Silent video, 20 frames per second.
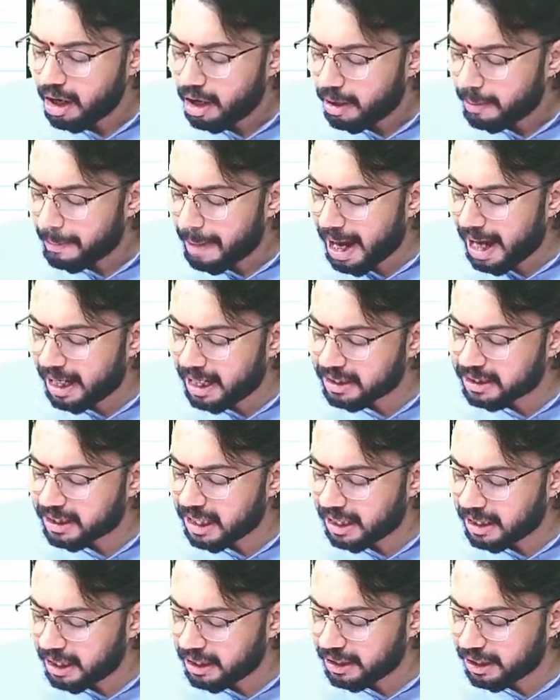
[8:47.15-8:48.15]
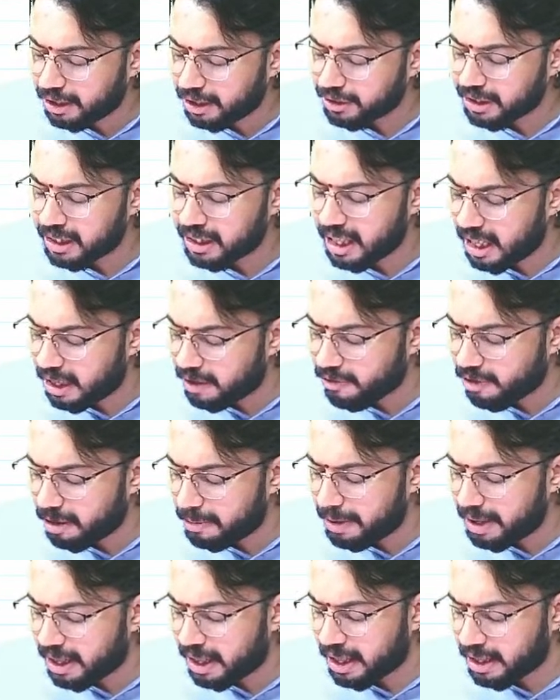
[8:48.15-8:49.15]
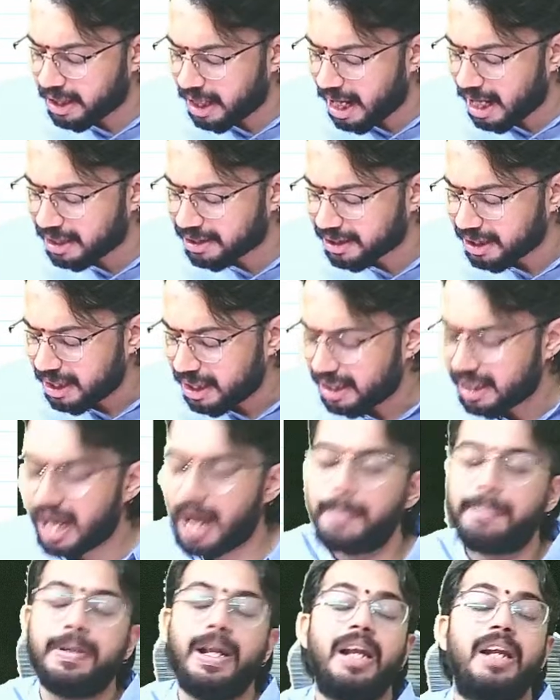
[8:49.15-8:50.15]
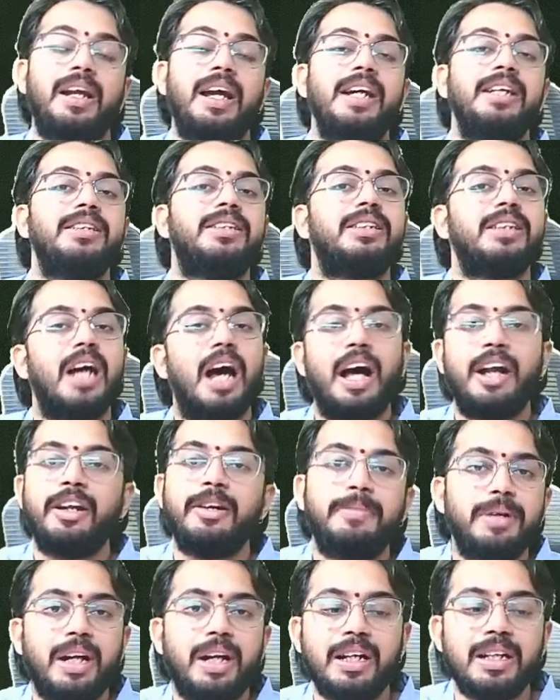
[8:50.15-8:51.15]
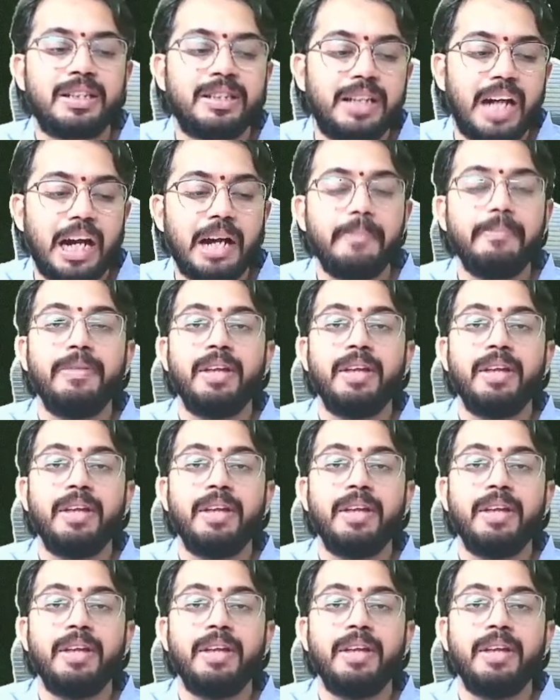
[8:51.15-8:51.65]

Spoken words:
Balance 30,000, it will be treated as capital gains. Are you able to understand?